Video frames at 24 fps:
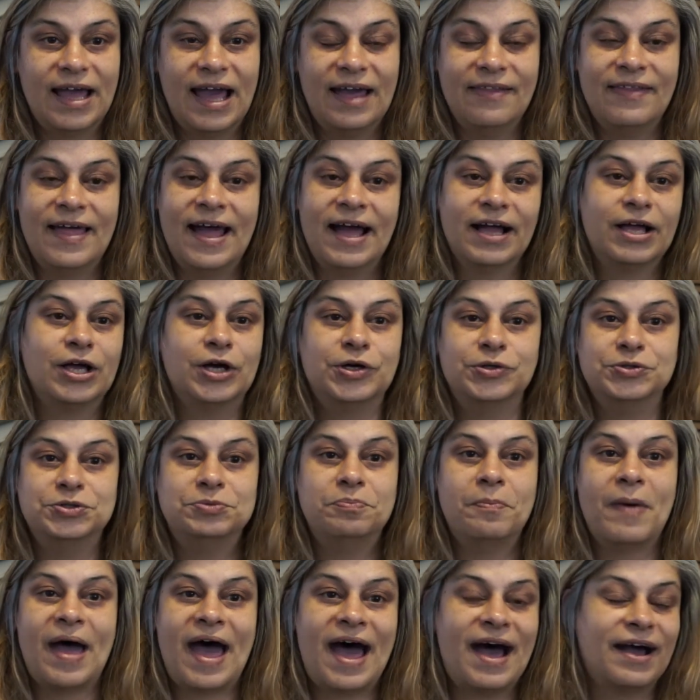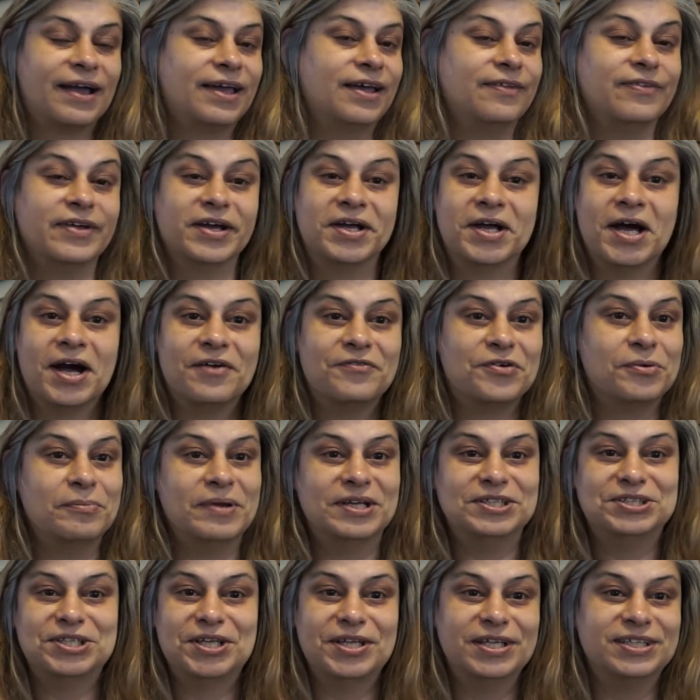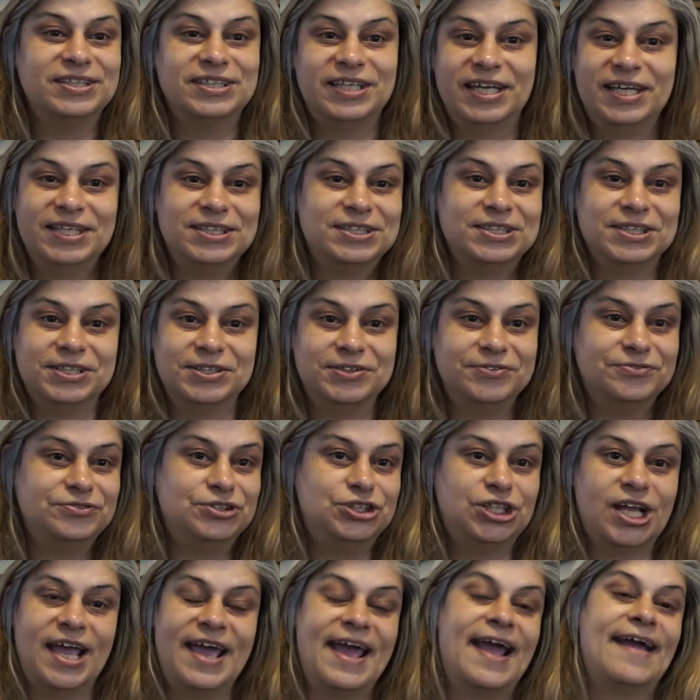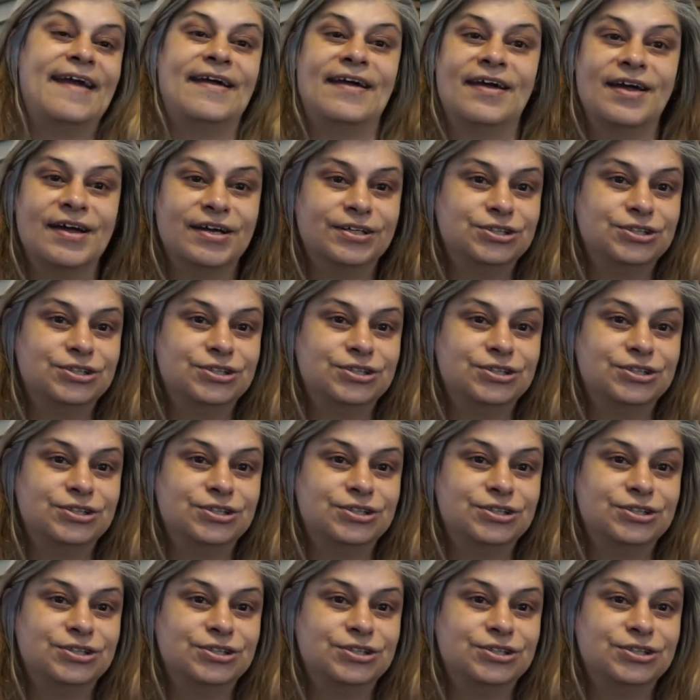And that goes back in the government to the days of J.